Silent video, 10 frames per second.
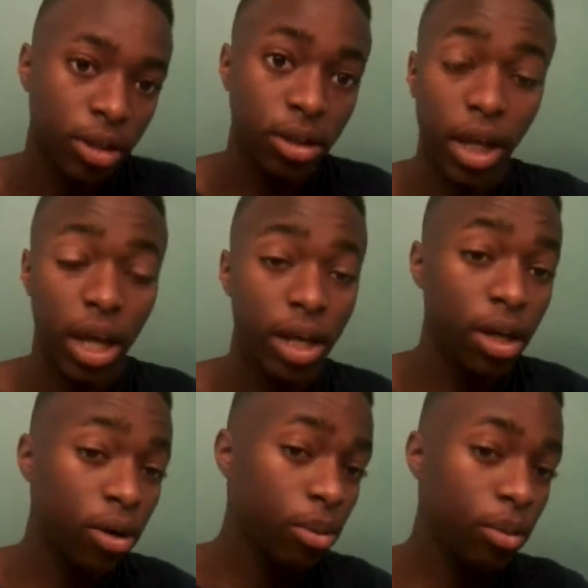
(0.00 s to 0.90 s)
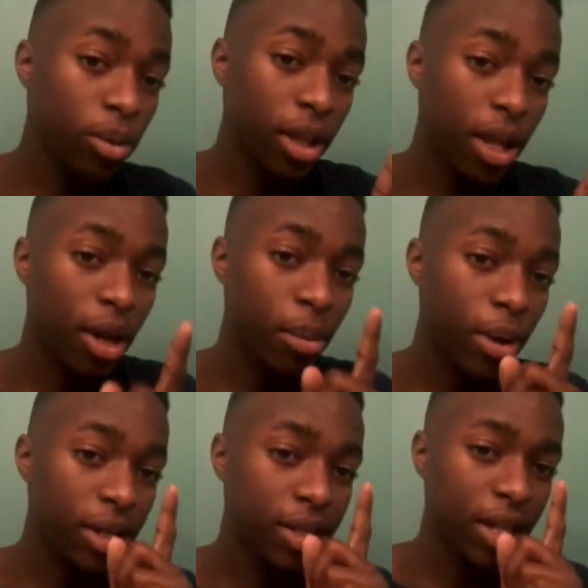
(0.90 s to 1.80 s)
yeah, it didn't open with the ladder
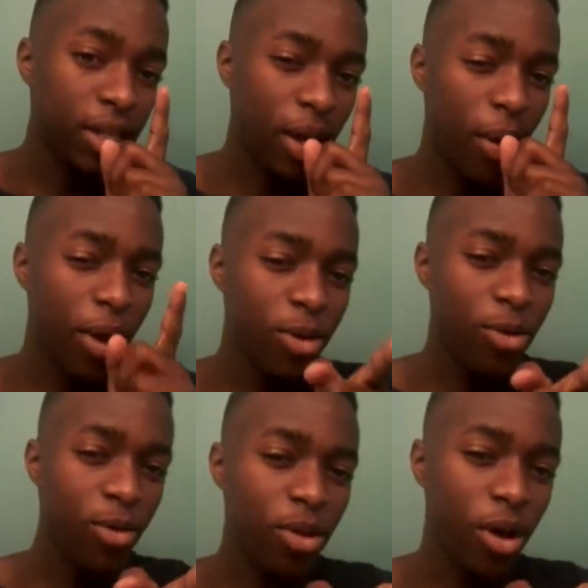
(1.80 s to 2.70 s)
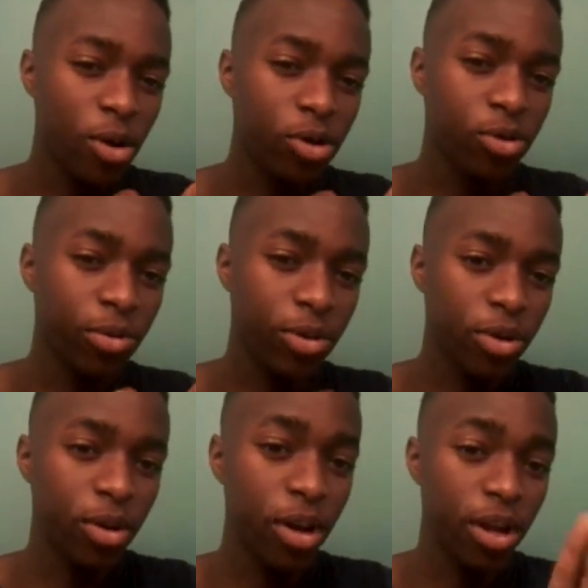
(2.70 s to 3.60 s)
match. That's how I knew the artists were
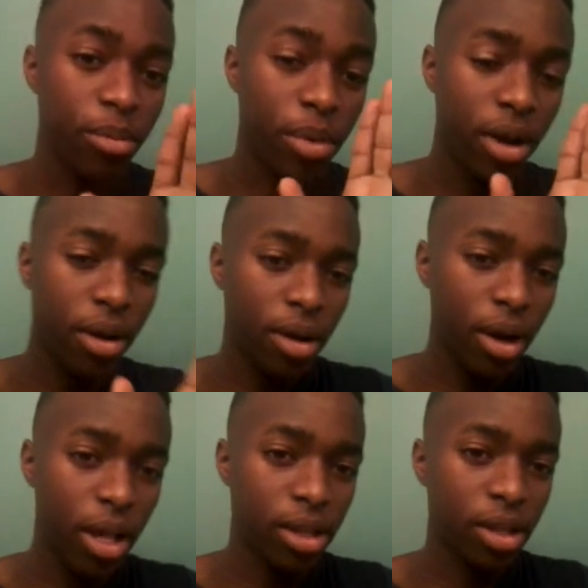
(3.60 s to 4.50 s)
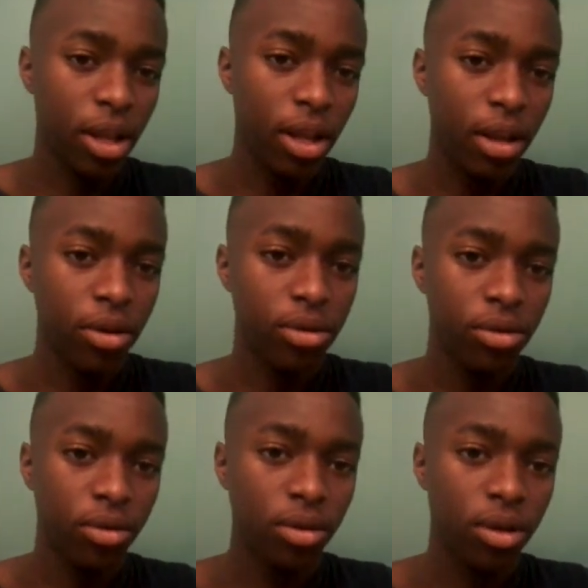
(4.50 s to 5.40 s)
returning, but I'll get to that later
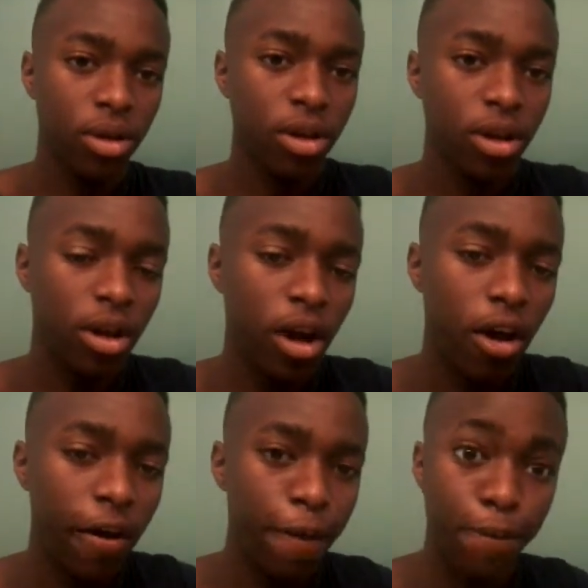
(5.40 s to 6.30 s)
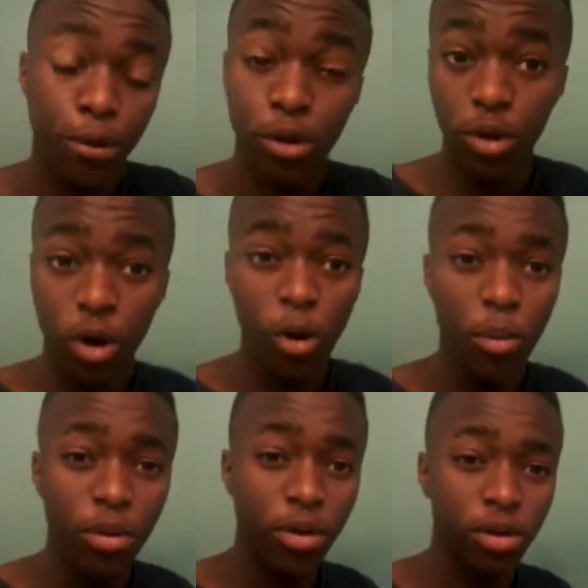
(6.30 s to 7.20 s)
too. Alright, so the
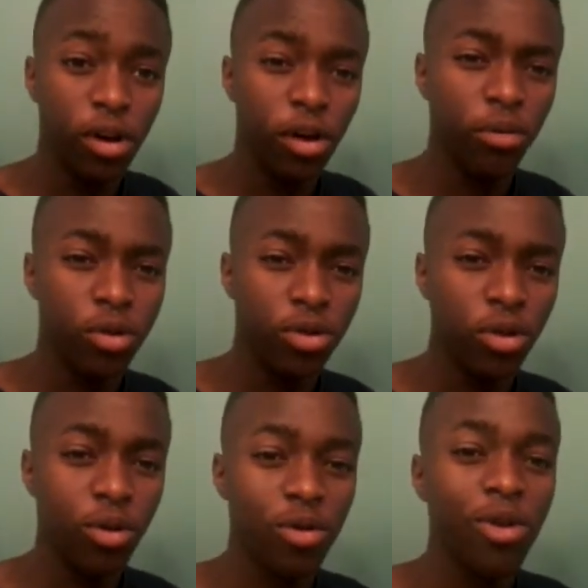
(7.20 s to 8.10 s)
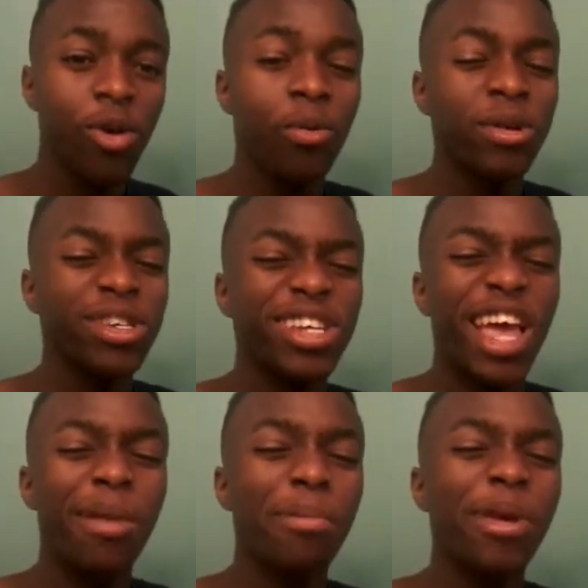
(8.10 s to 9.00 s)
opener of the show was
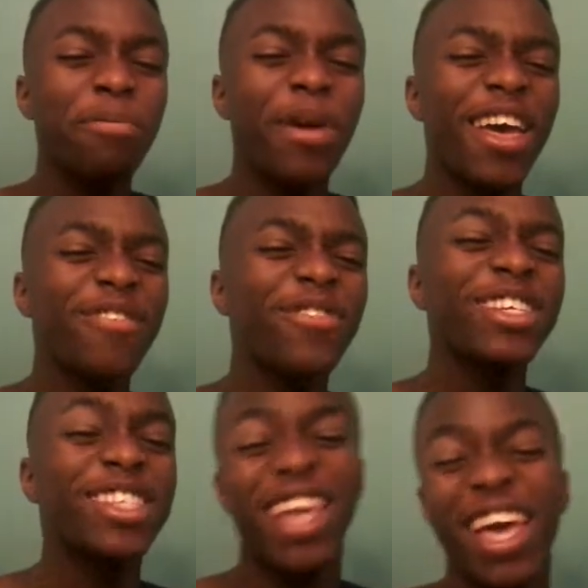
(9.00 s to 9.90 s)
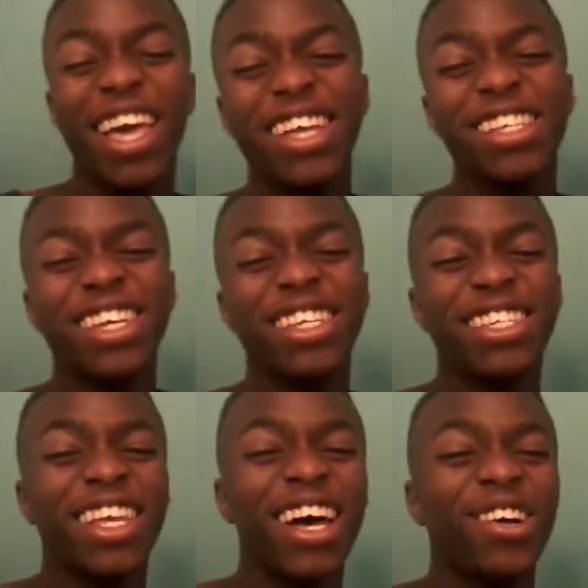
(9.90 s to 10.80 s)
Shane McMahon versus AJ
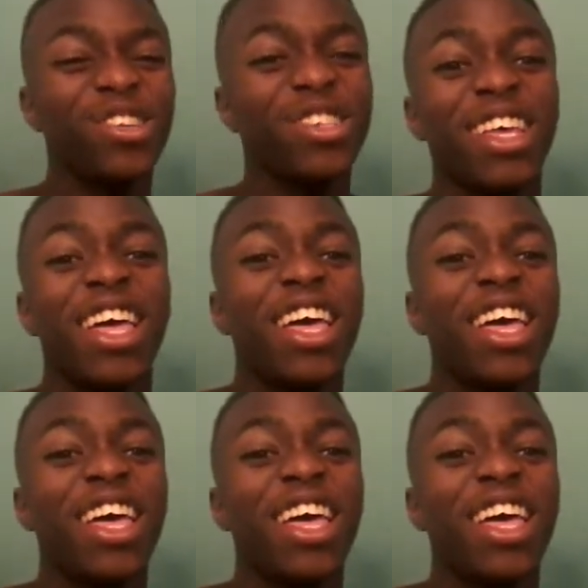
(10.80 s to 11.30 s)
Styles.